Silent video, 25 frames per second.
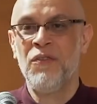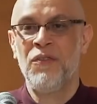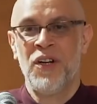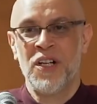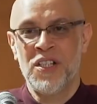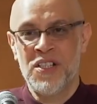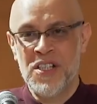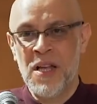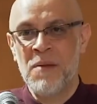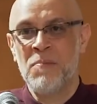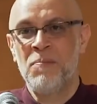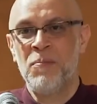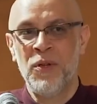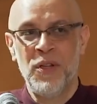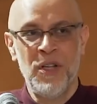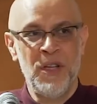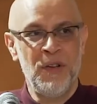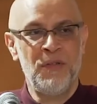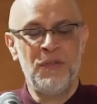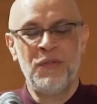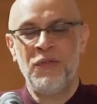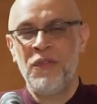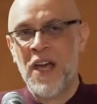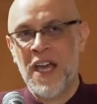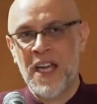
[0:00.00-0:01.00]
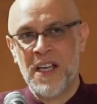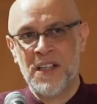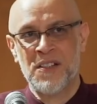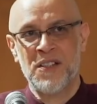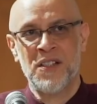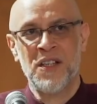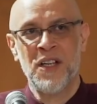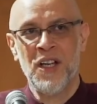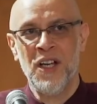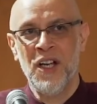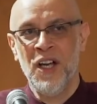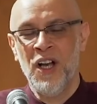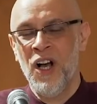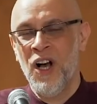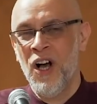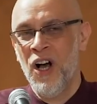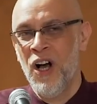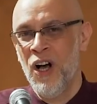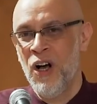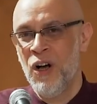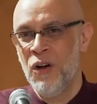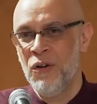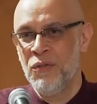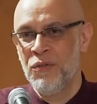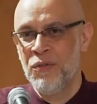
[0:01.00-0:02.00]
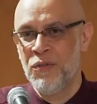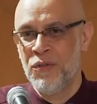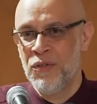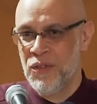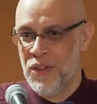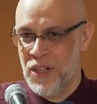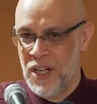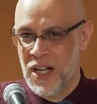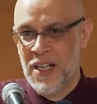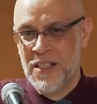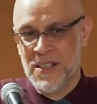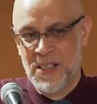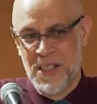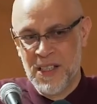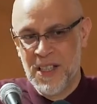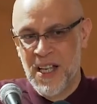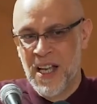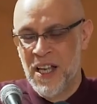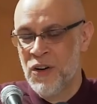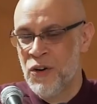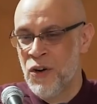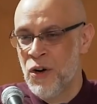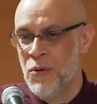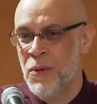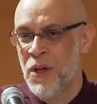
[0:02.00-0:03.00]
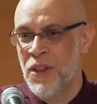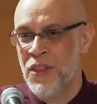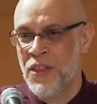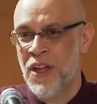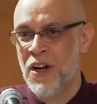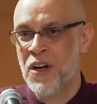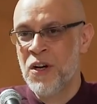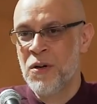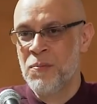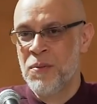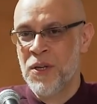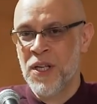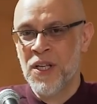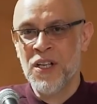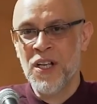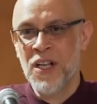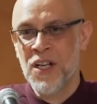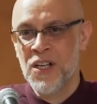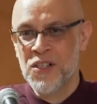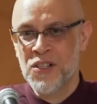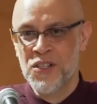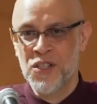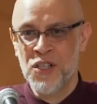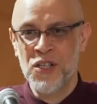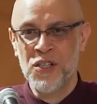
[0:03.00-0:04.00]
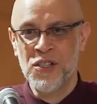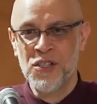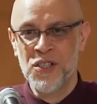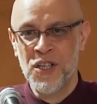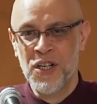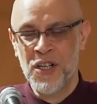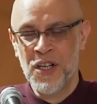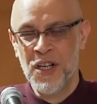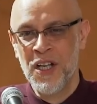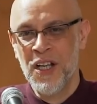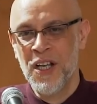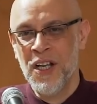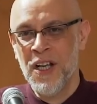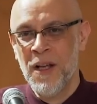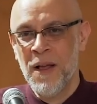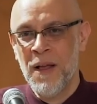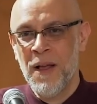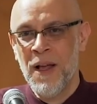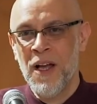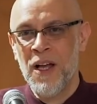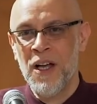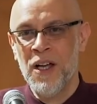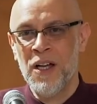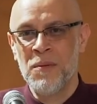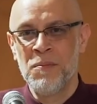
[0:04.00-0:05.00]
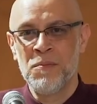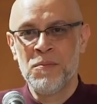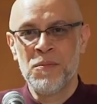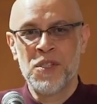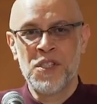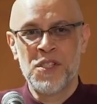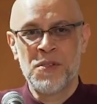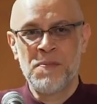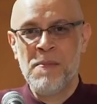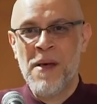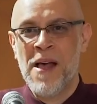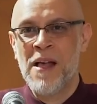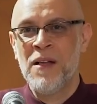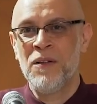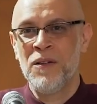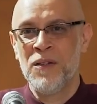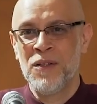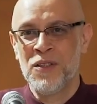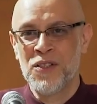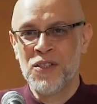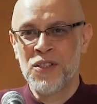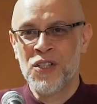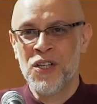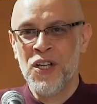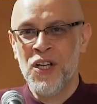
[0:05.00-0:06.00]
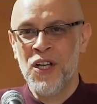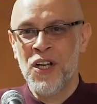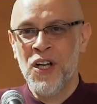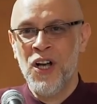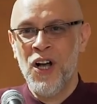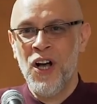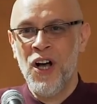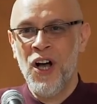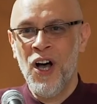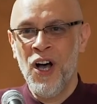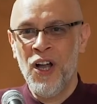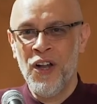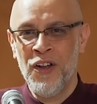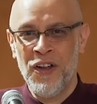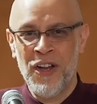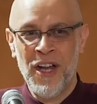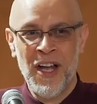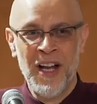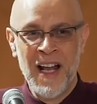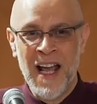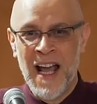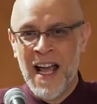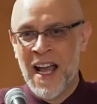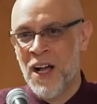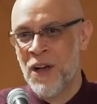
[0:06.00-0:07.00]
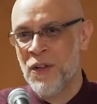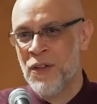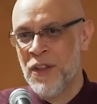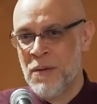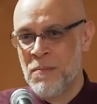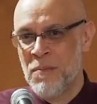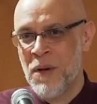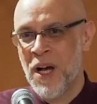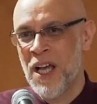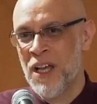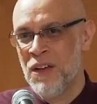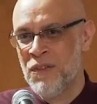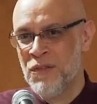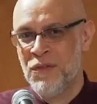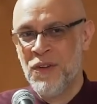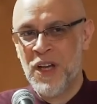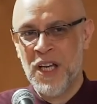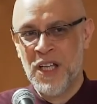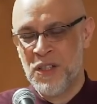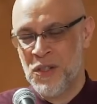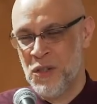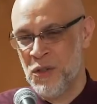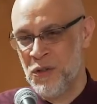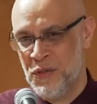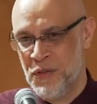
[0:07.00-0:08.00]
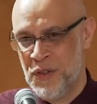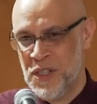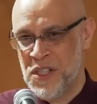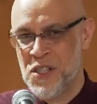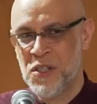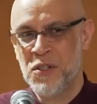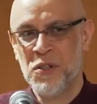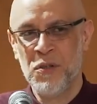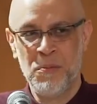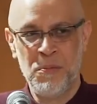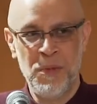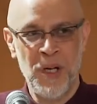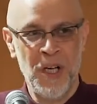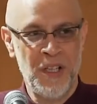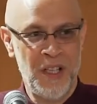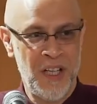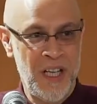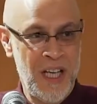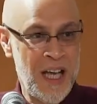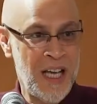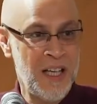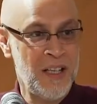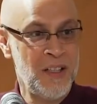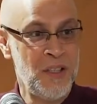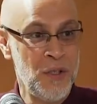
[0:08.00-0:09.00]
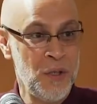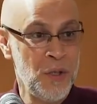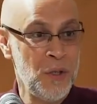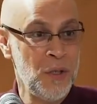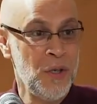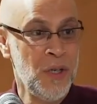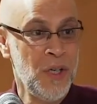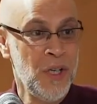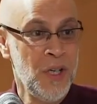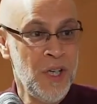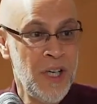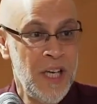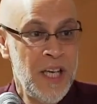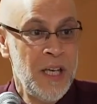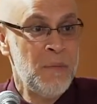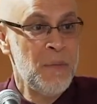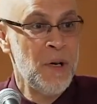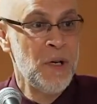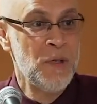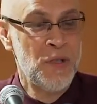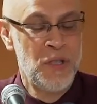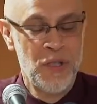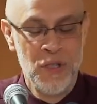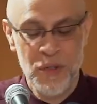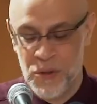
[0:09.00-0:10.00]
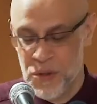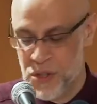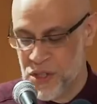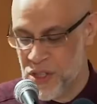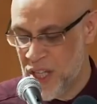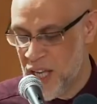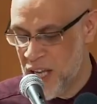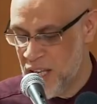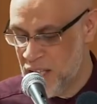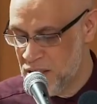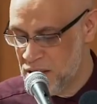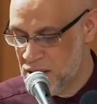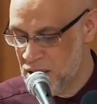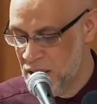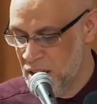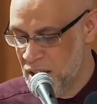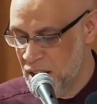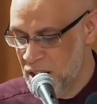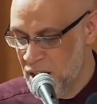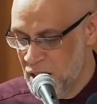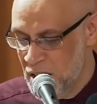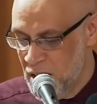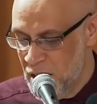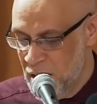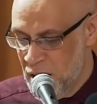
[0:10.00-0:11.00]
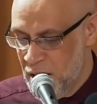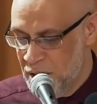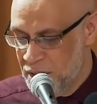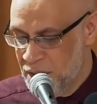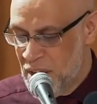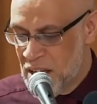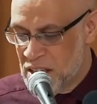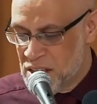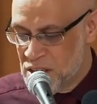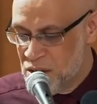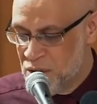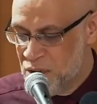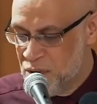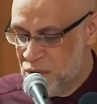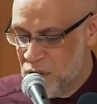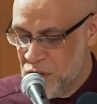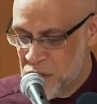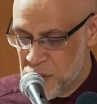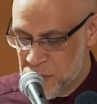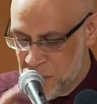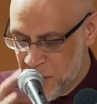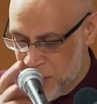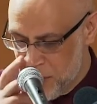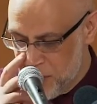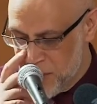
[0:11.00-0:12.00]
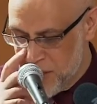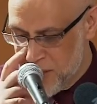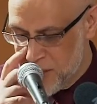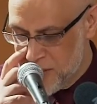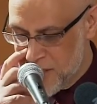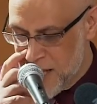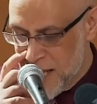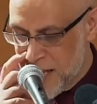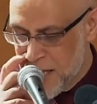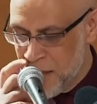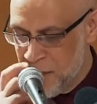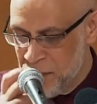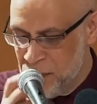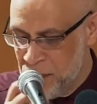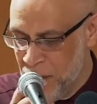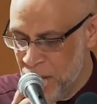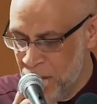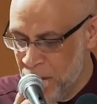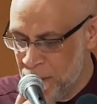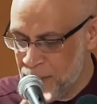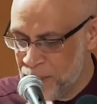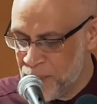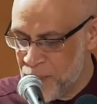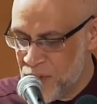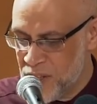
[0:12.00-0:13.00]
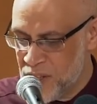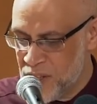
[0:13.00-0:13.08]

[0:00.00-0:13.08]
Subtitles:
example, the effect of, as I say, aromatherapy, certain smells on and how they might affect your physical body and your emotional states. That's the first part. But the second part